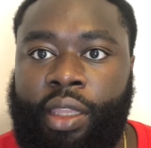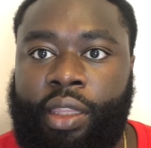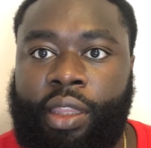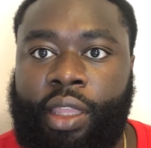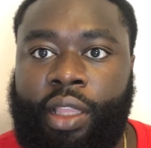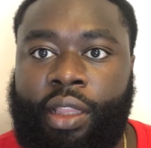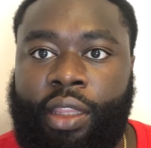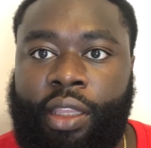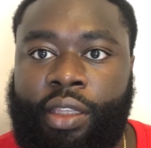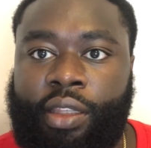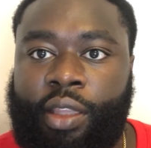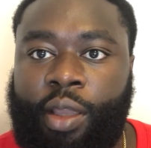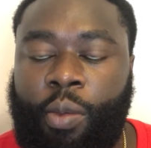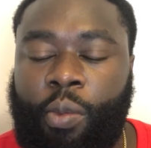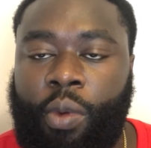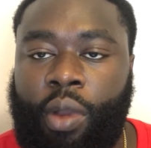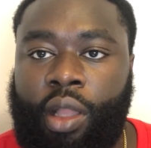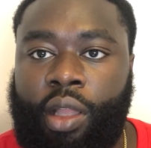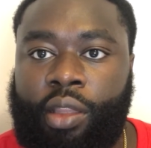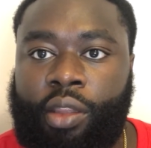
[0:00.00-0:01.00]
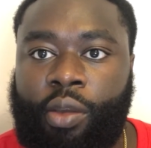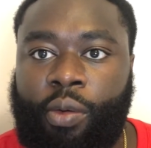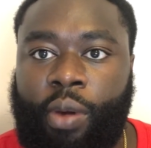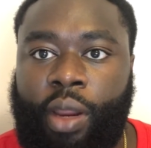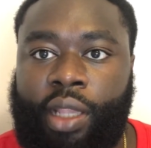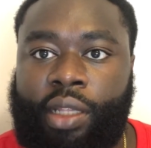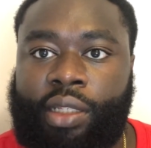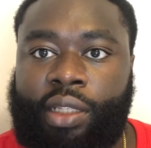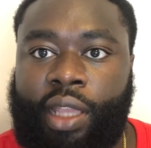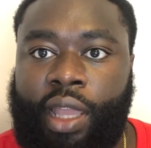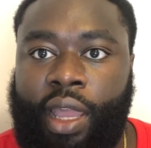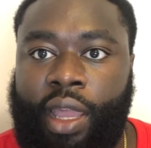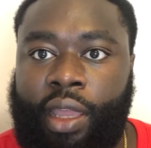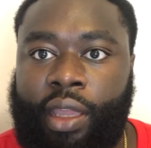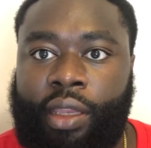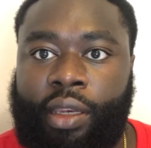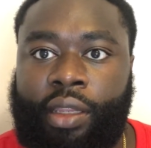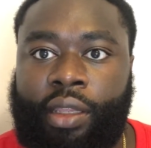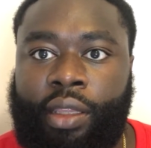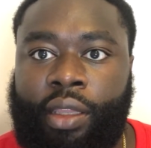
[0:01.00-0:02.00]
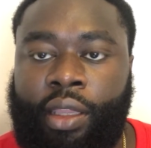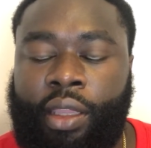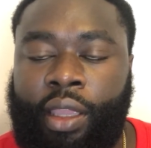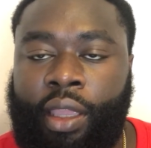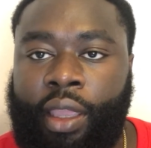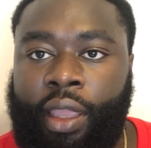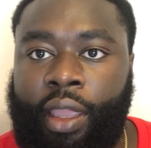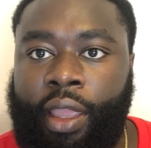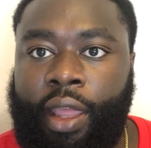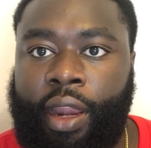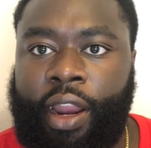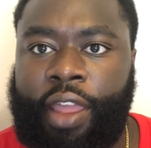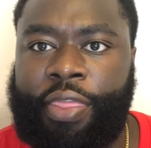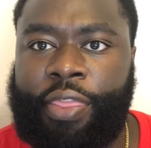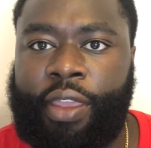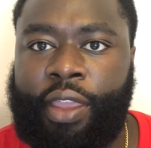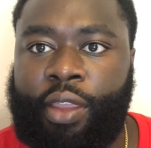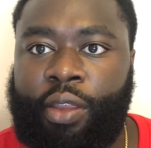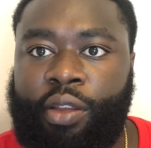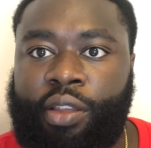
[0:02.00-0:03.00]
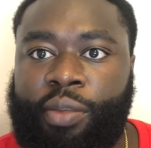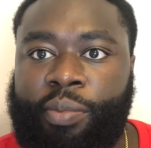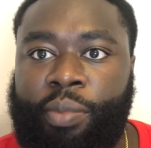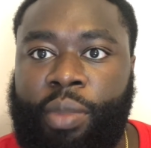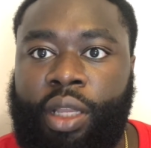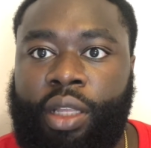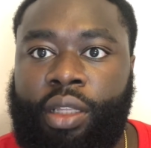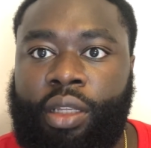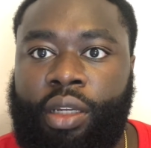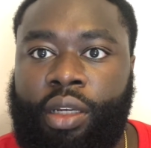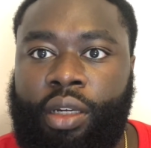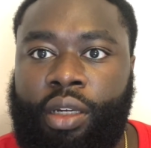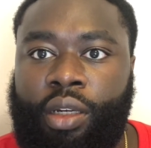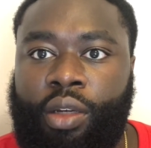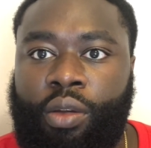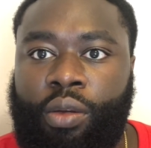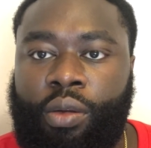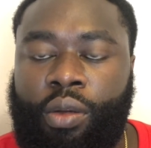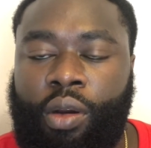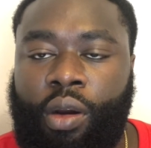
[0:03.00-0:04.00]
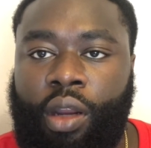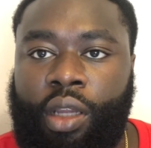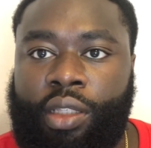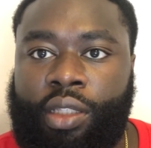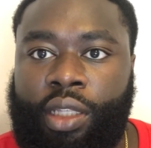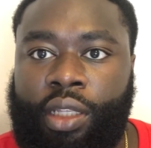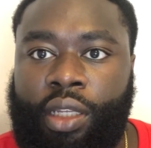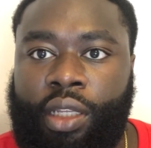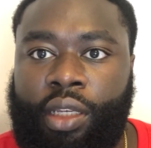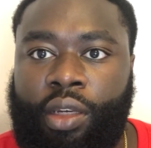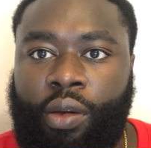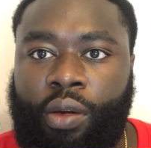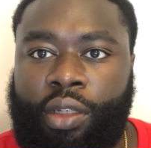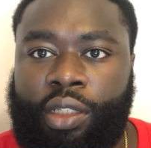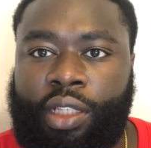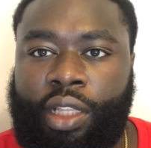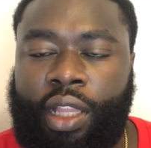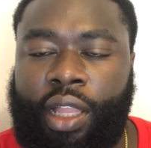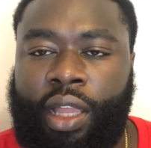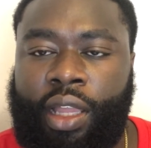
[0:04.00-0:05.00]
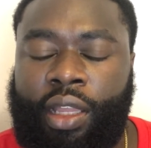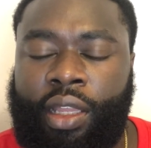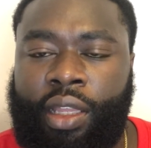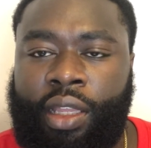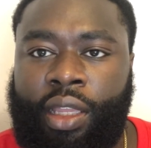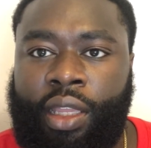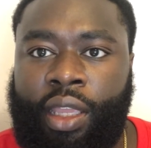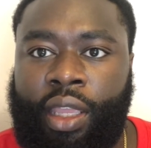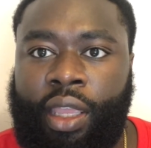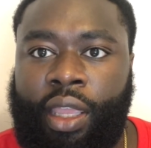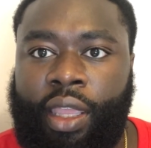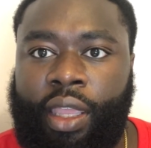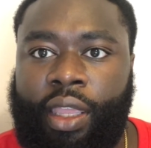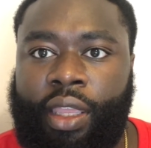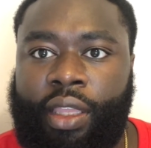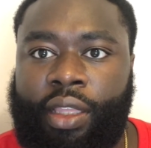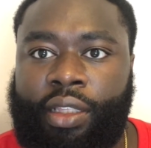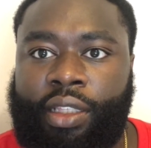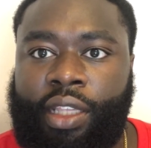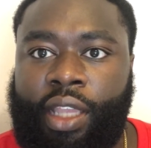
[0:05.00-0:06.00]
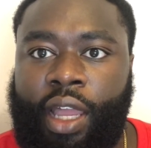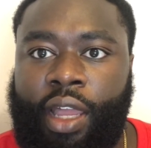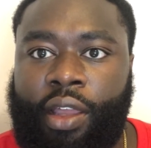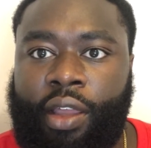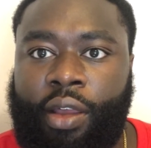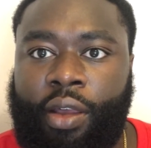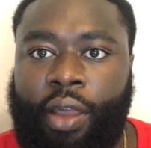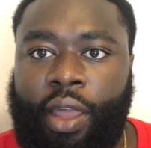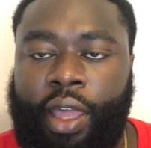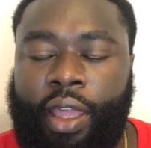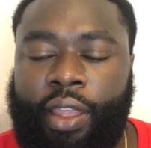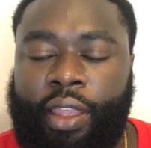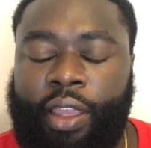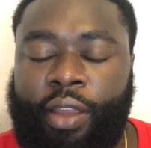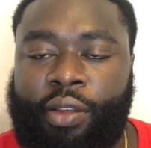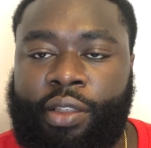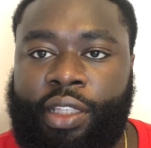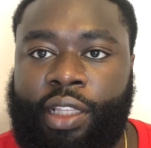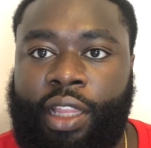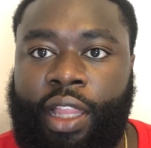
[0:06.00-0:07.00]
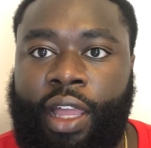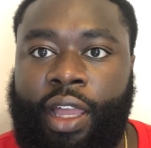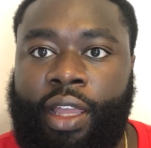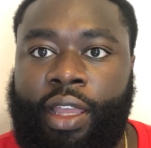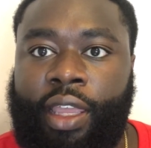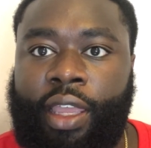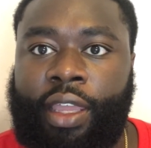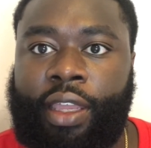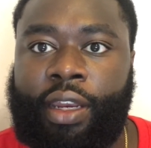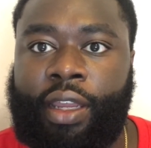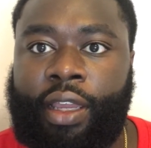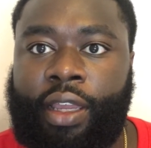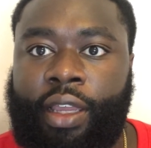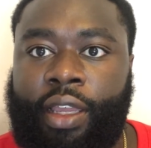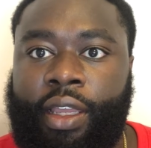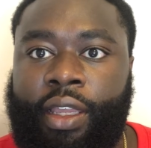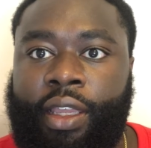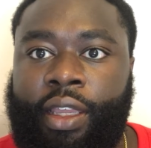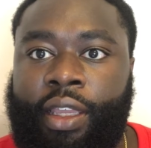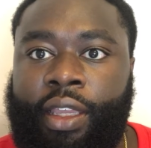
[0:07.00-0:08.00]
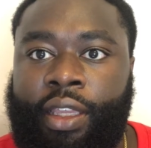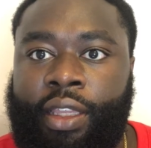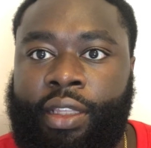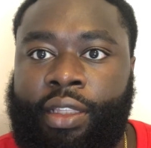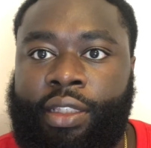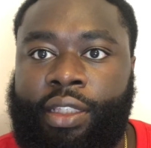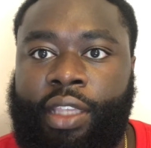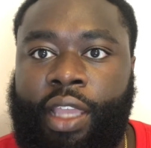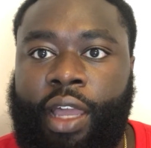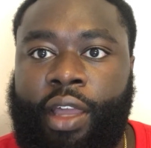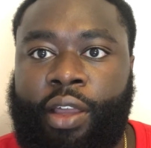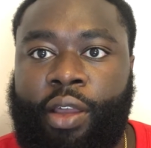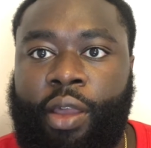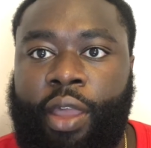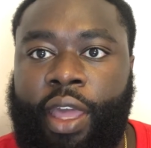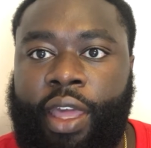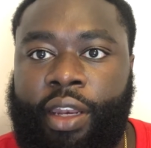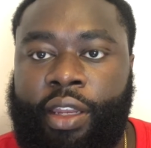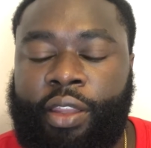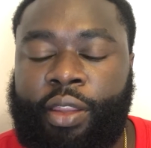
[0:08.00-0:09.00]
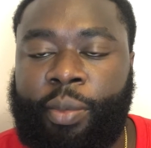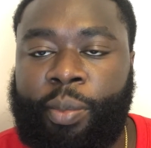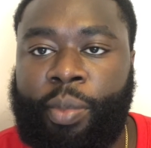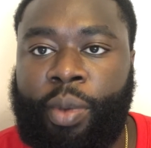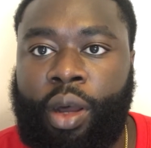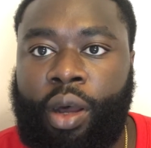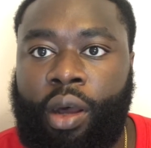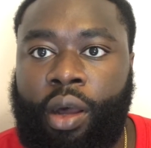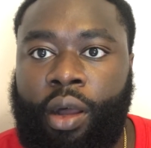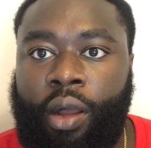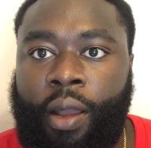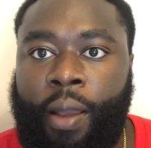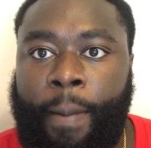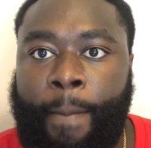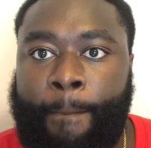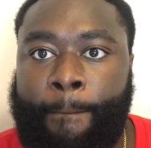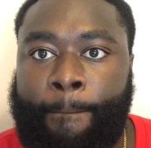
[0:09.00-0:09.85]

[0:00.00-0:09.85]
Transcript: They linked up well on the right side. And I think it was Milner who crossed it in, or Salah. And Thiago, yeah, Salah. And uh, Thiago headed the ball.